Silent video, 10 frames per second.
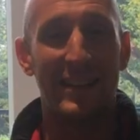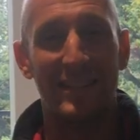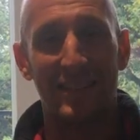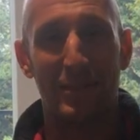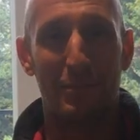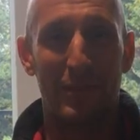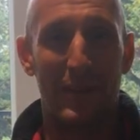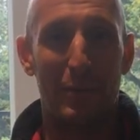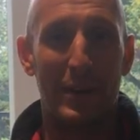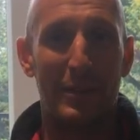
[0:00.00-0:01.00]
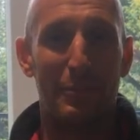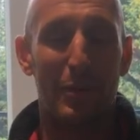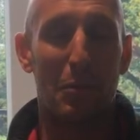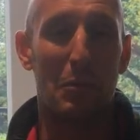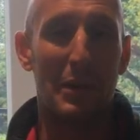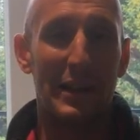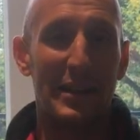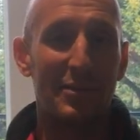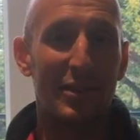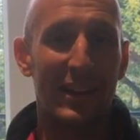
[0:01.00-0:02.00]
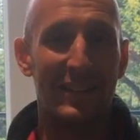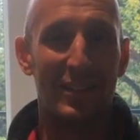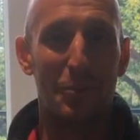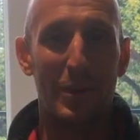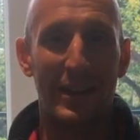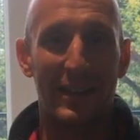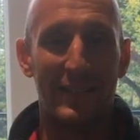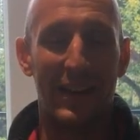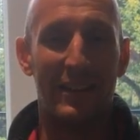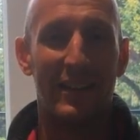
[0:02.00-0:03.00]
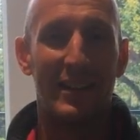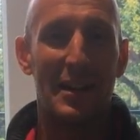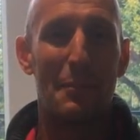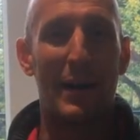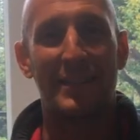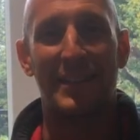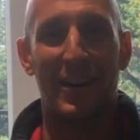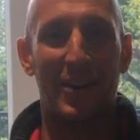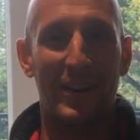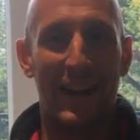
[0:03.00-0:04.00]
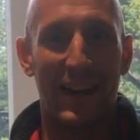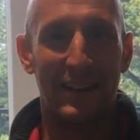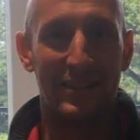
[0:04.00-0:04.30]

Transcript: Is it something that we can probably leave to the end of the week and then pass it on again?